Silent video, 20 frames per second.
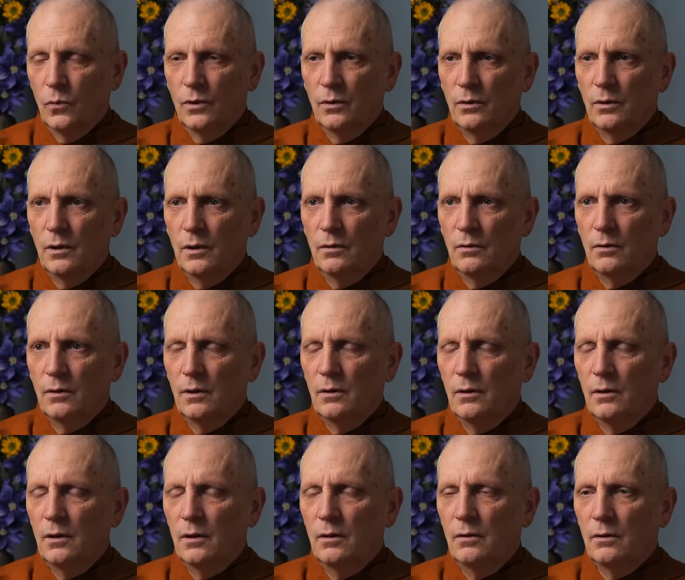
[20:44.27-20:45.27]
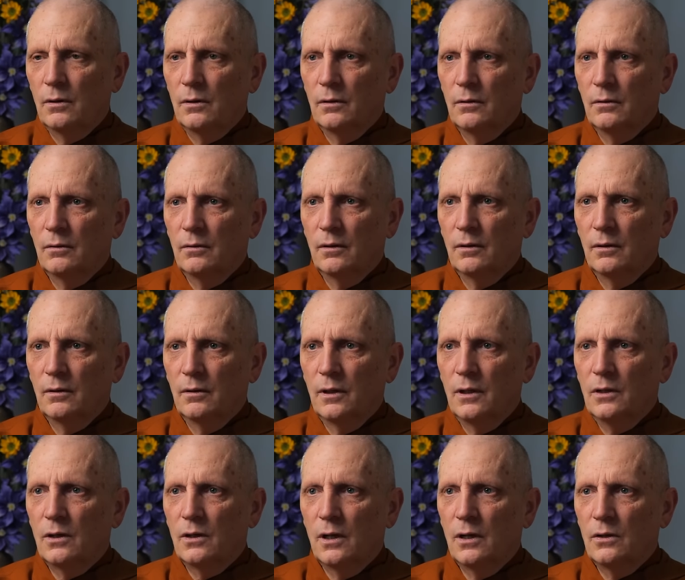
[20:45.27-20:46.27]
you, you, hear
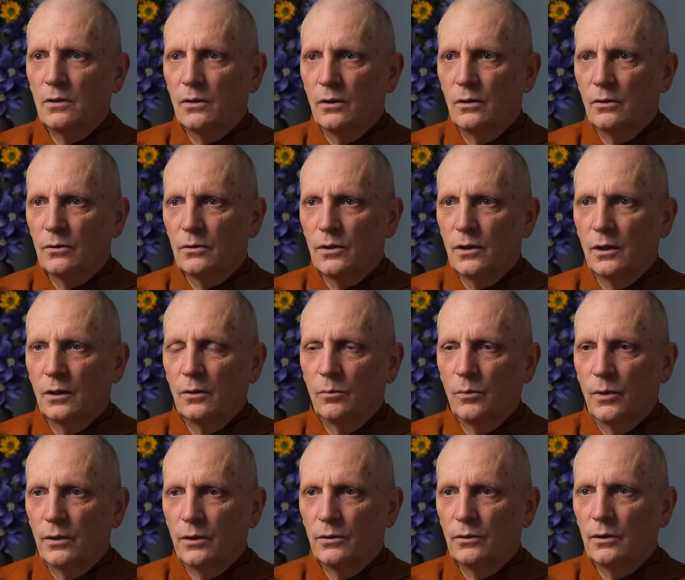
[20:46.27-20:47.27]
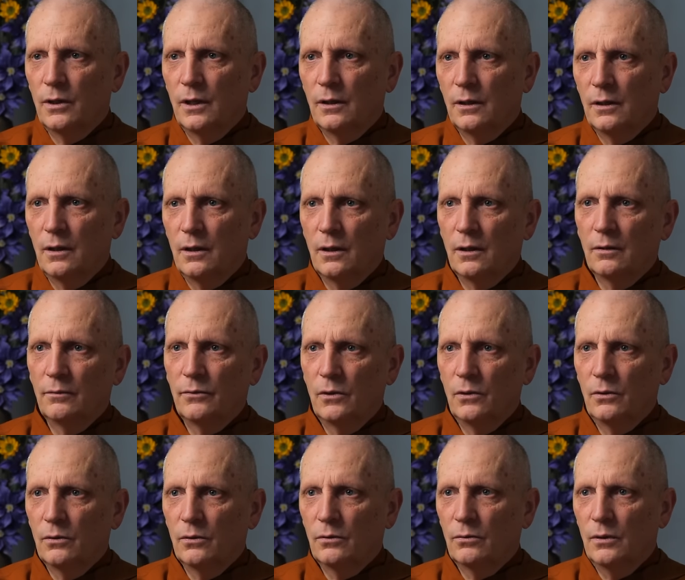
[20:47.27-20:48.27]
these days, you know, a single mother taking care of
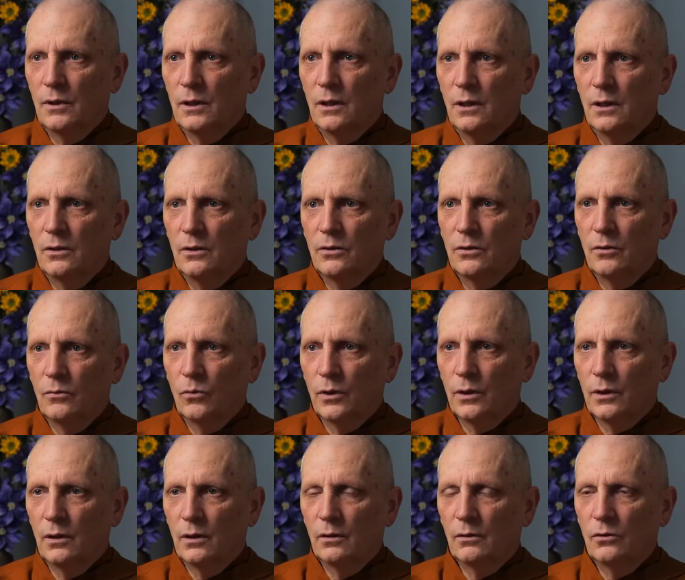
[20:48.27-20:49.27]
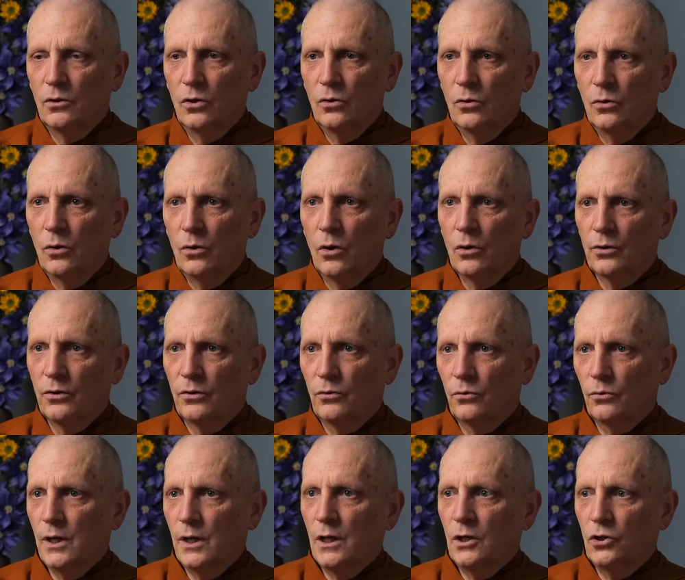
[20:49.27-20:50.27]
two or three kids and working two or
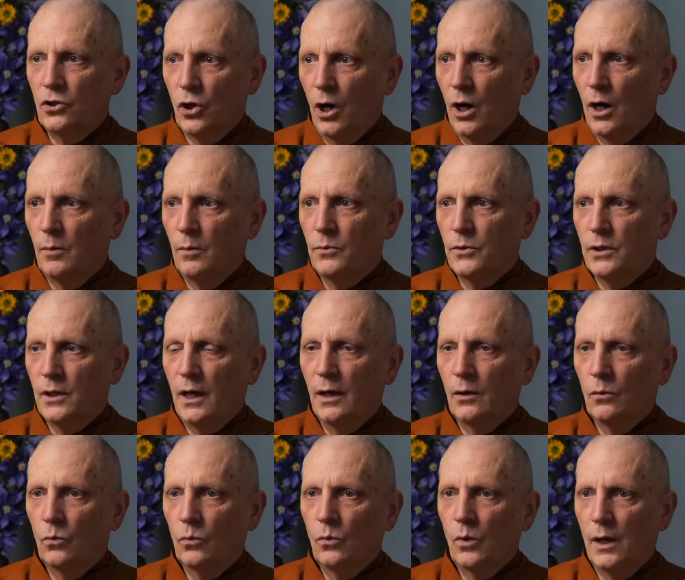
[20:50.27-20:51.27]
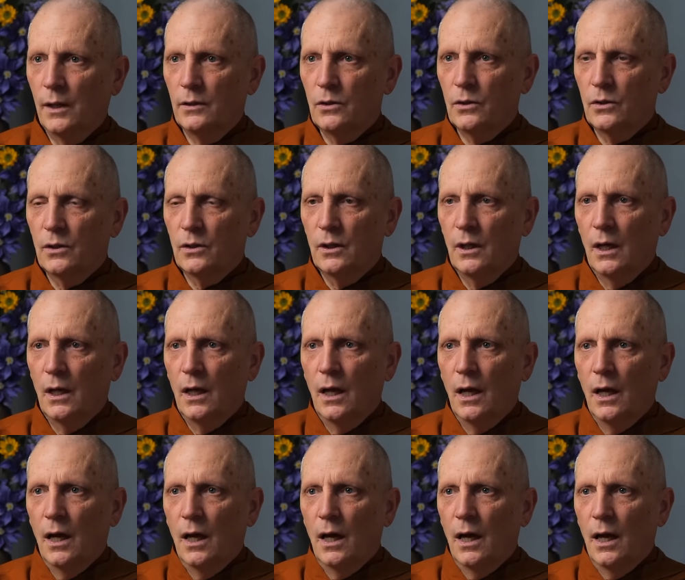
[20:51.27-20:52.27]
three jobs at once.
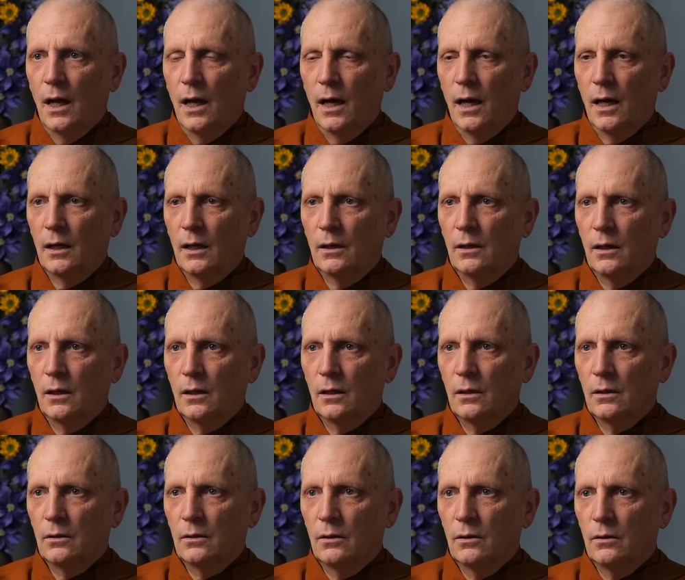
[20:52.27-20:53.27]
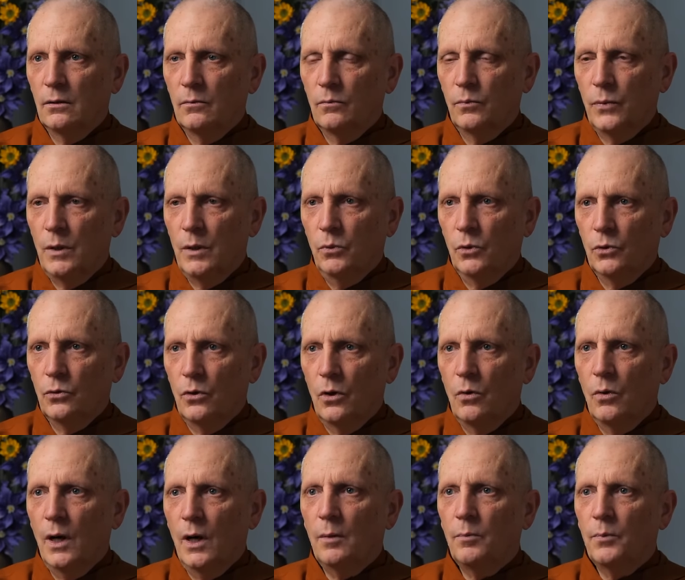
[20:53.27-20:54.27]
And uh, people
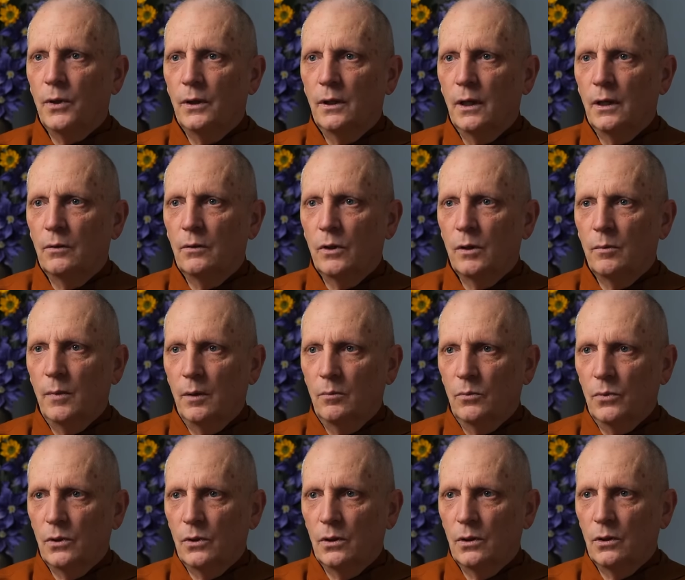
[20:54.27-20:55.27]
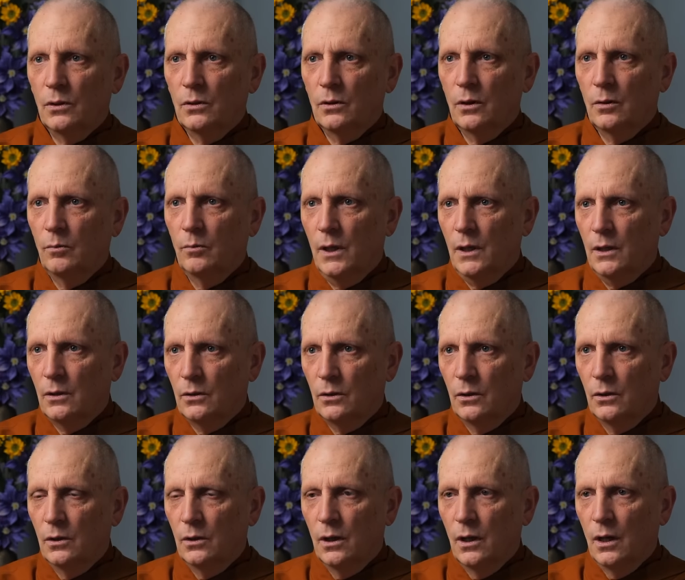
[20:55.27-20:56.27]
grow up and they remember their
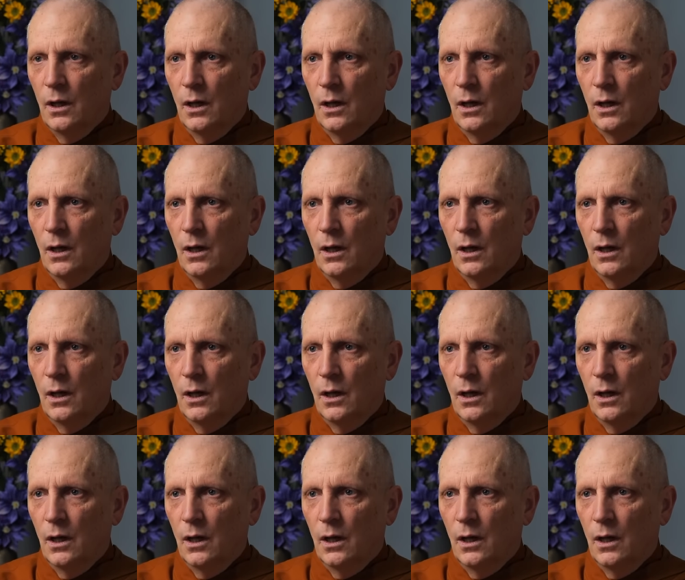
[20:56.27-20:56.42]
mother